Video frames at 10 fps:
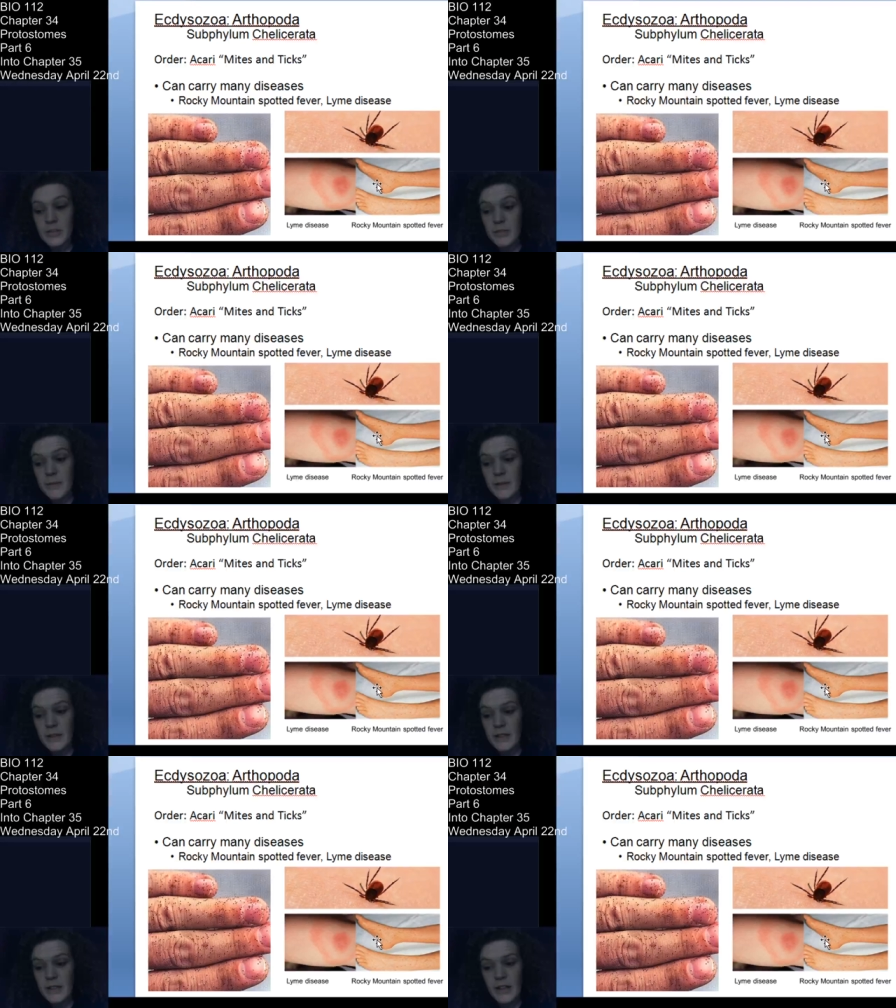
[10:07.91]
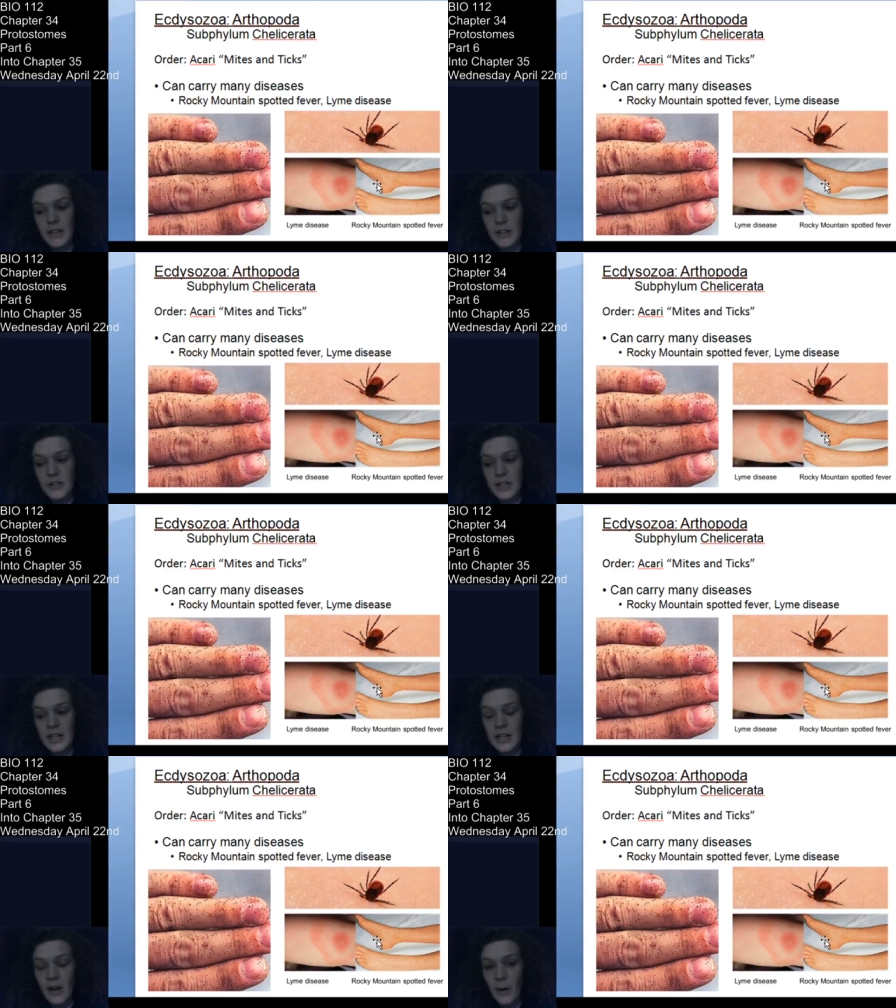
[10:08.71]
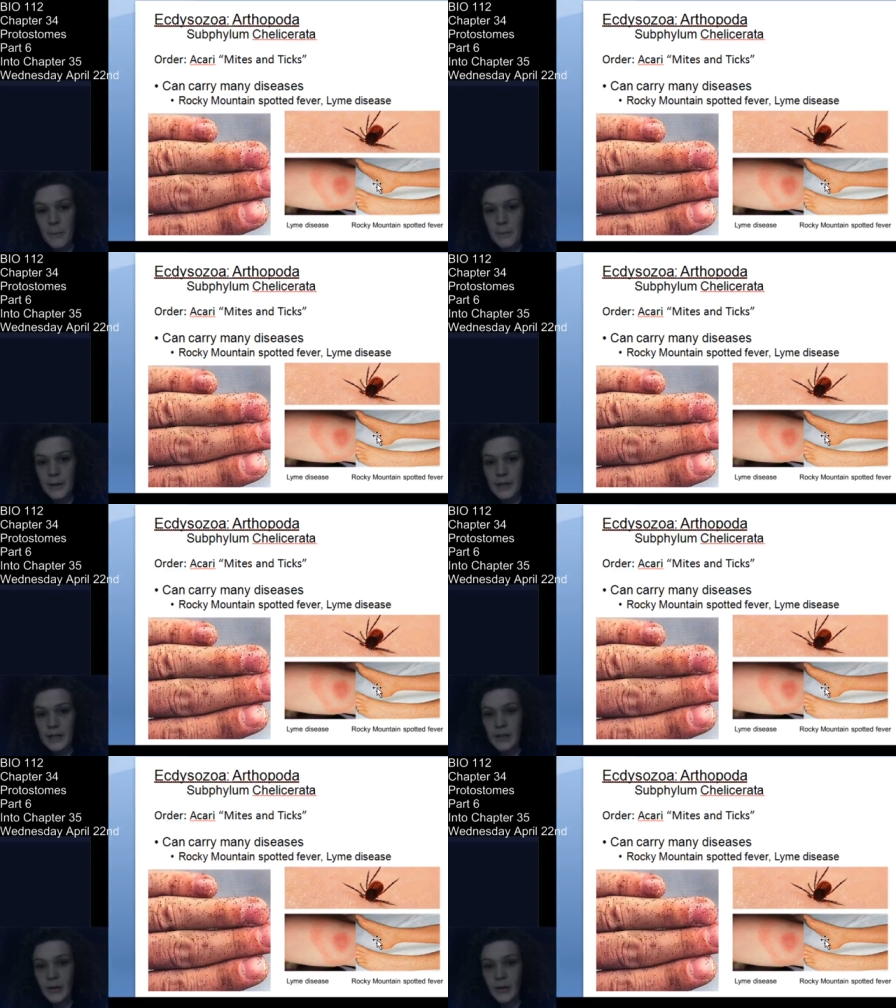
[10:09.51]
typically they can treat it at home, but an,